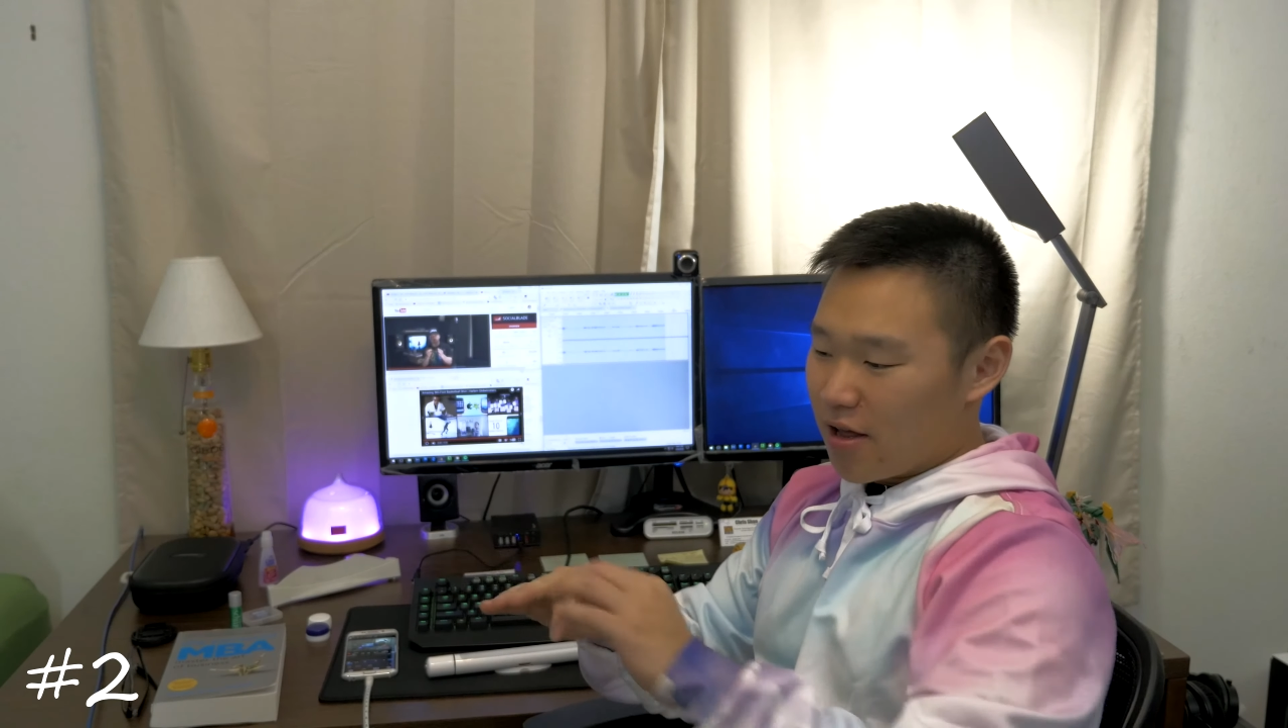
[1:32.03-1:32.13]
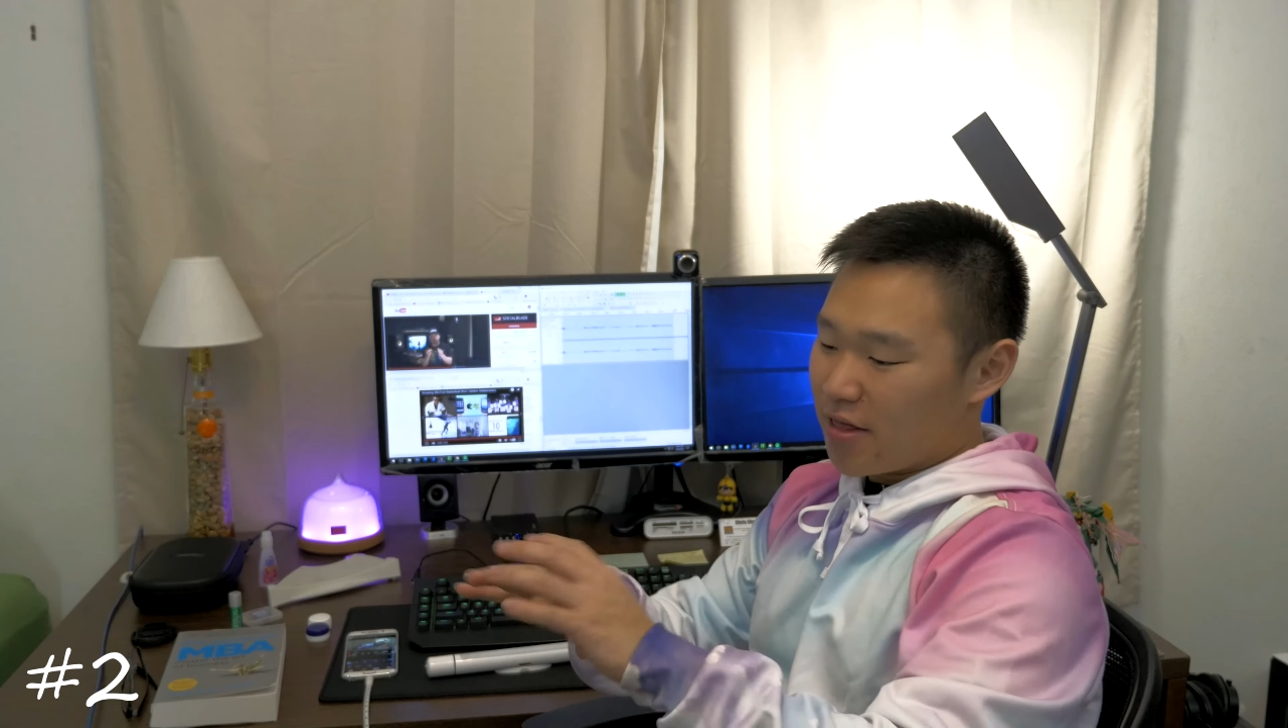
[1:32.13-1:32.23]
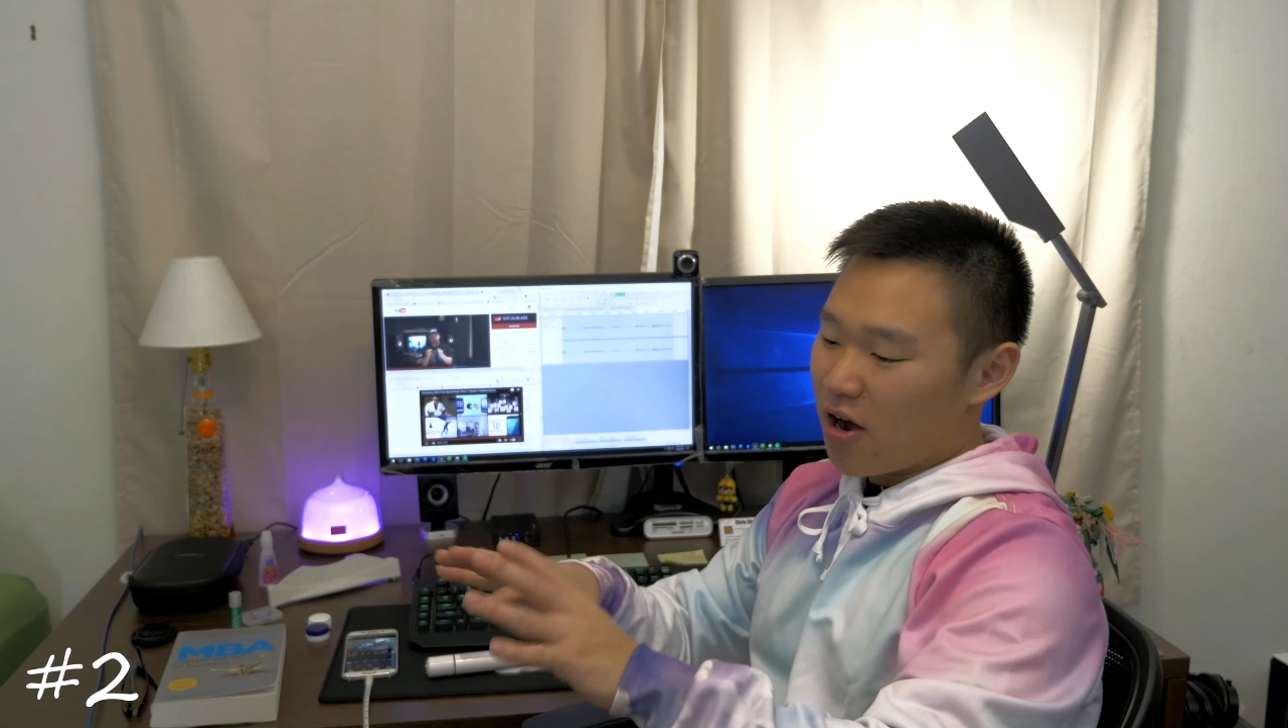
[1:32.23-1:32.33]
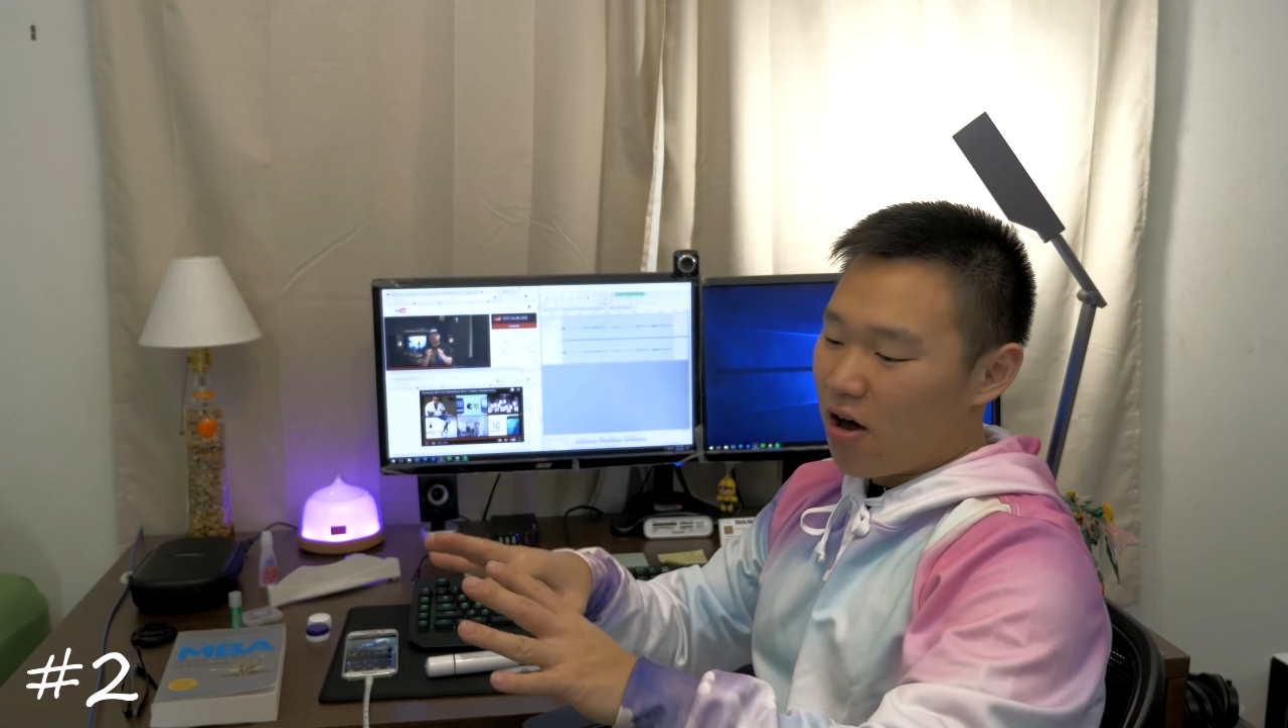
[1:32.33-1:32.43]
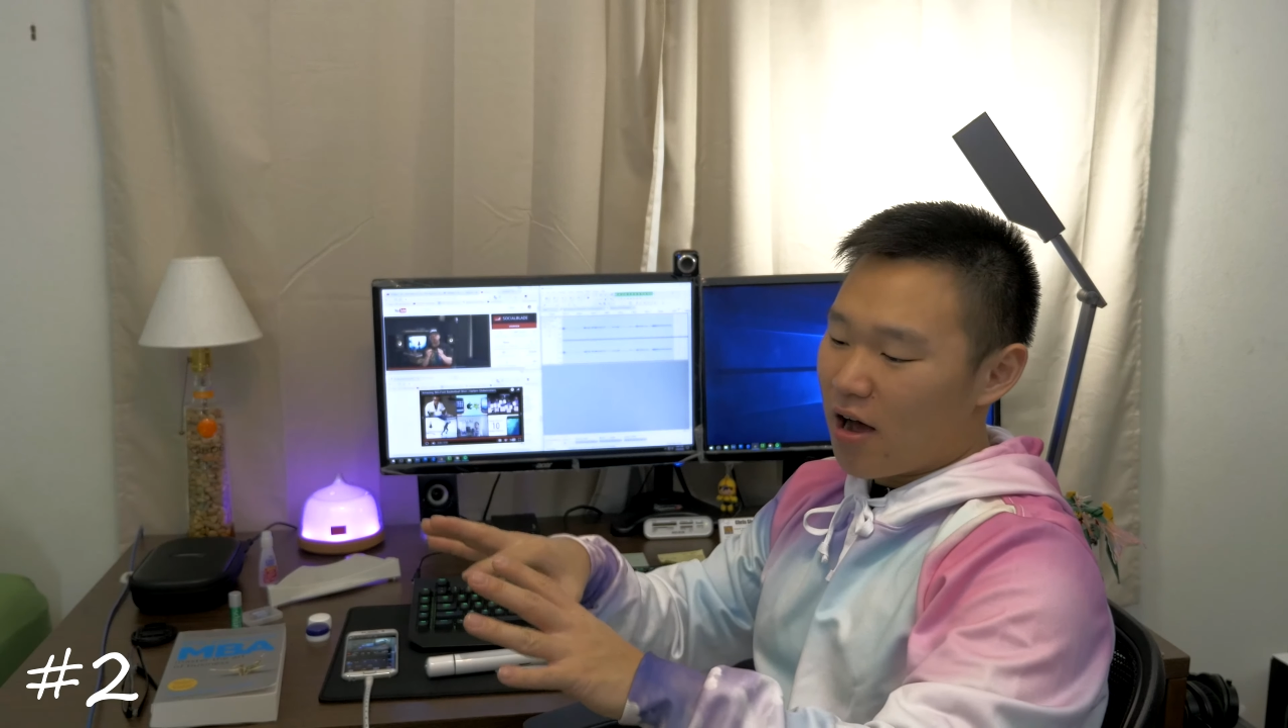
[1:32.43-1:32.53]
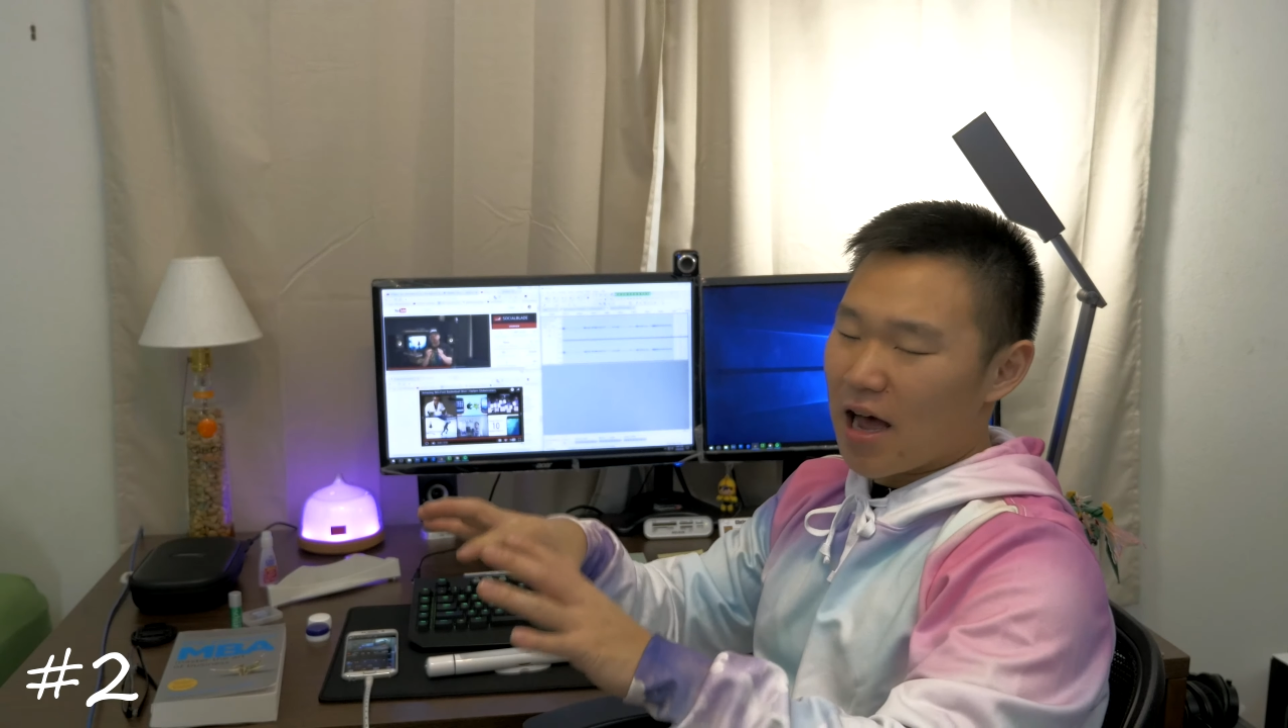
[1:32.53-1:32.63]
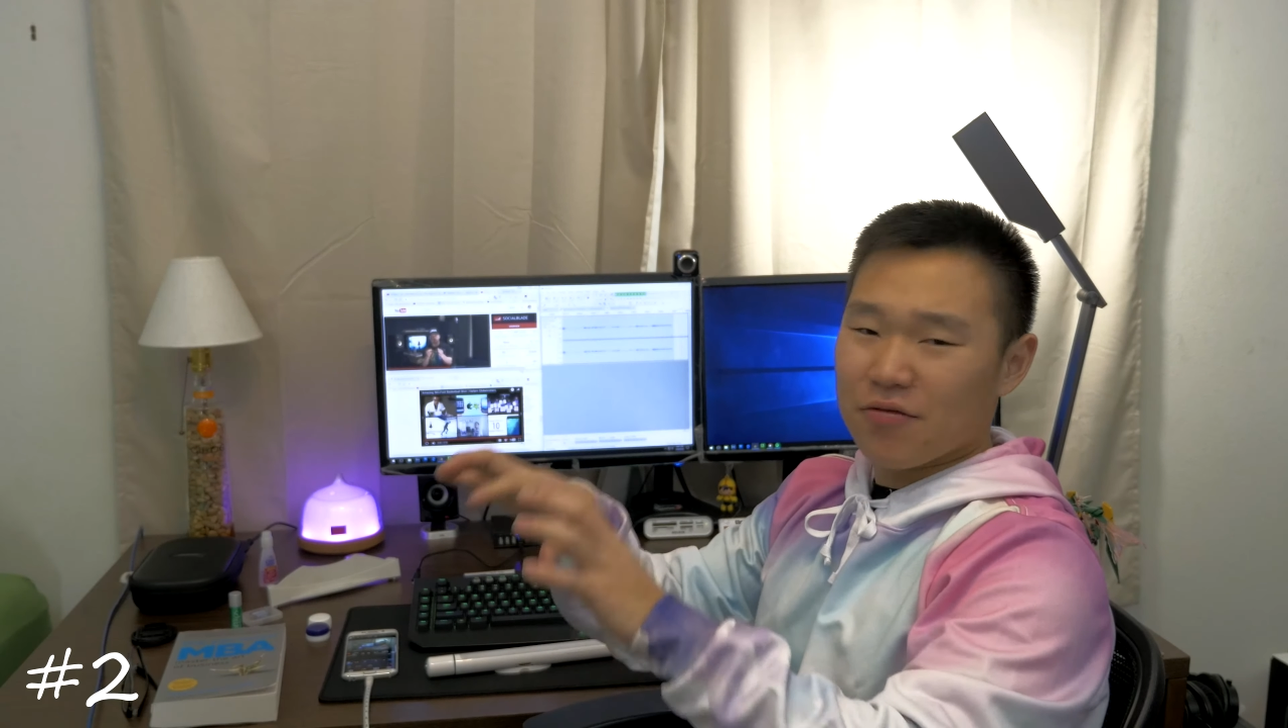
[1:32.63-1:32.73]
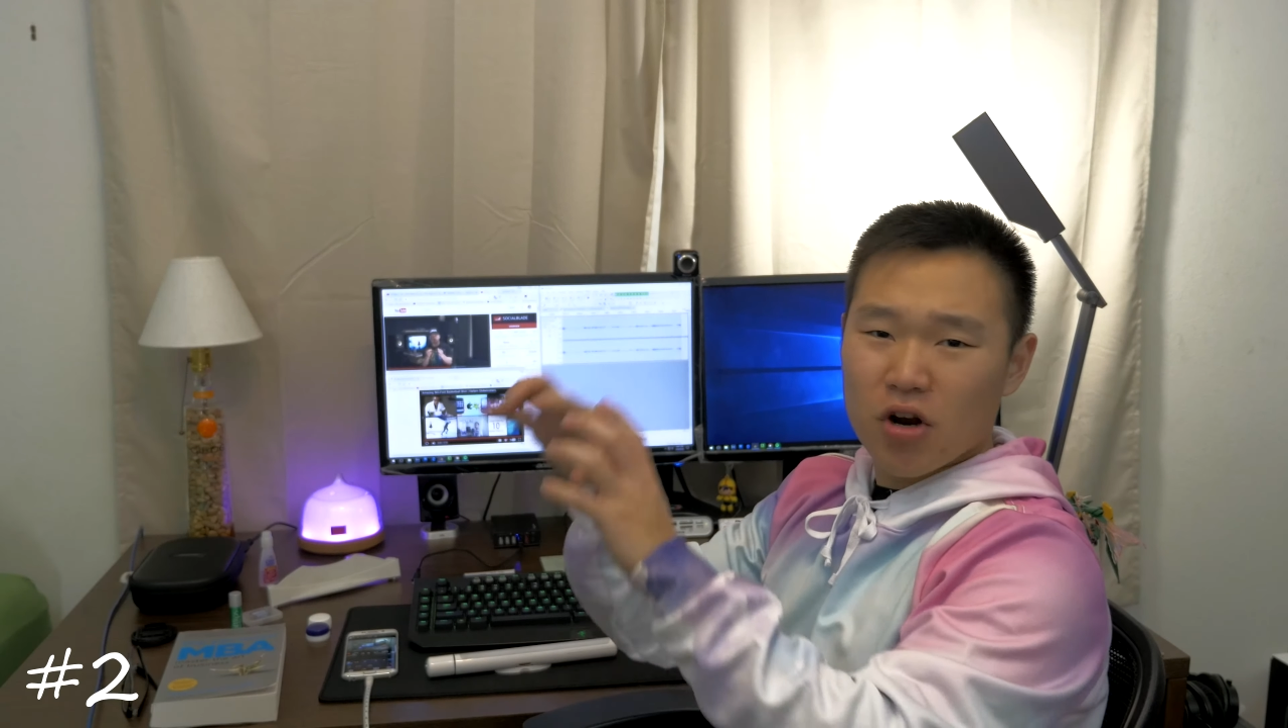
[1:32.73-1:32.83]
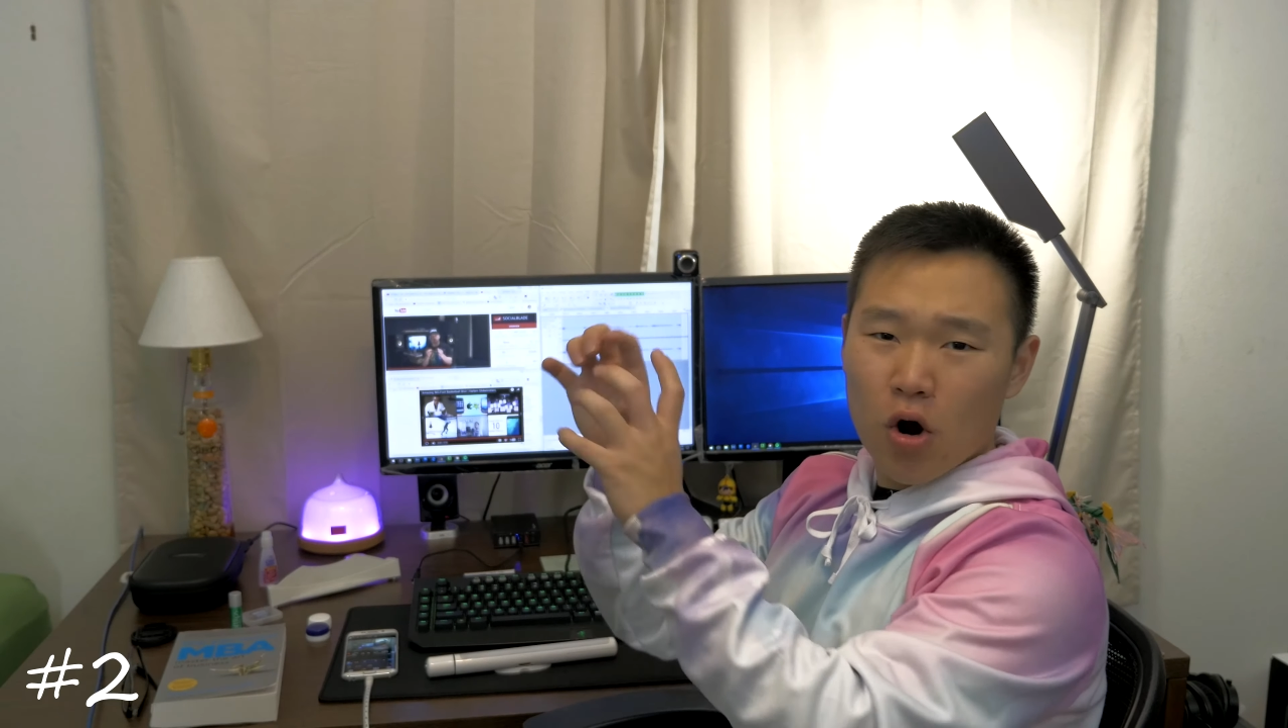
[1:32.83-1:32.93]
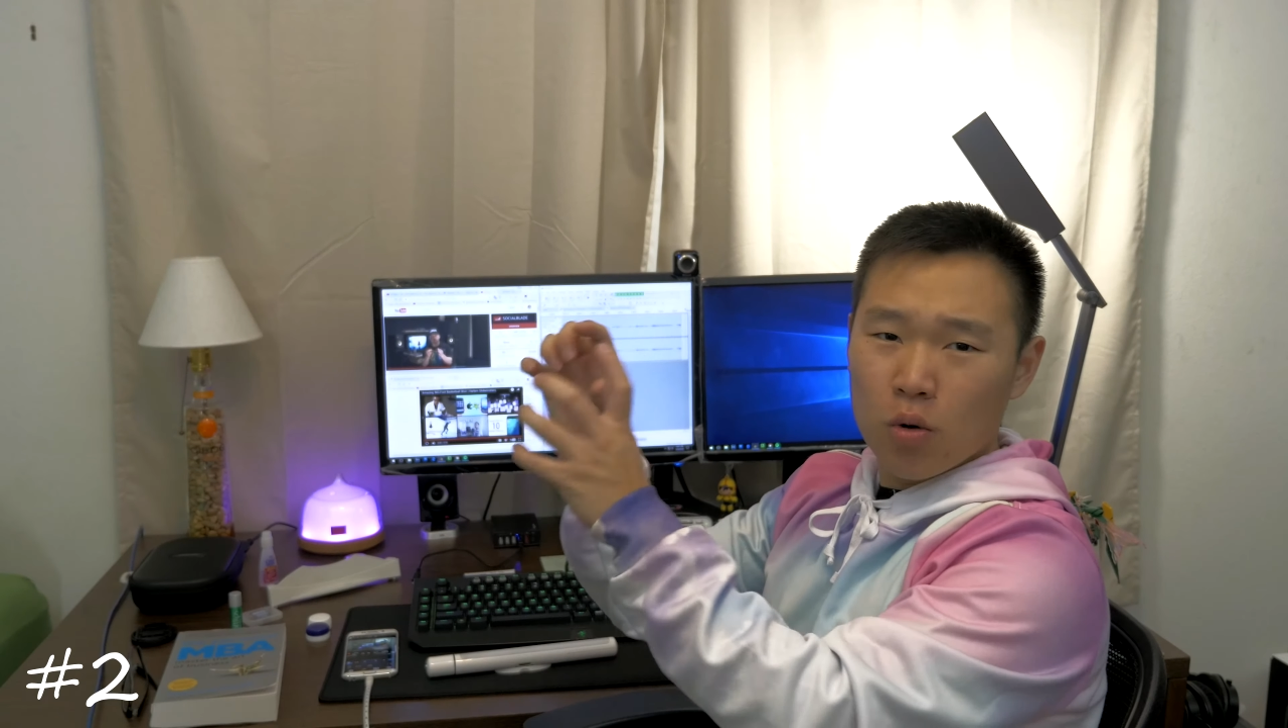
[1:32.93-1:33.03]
they all have their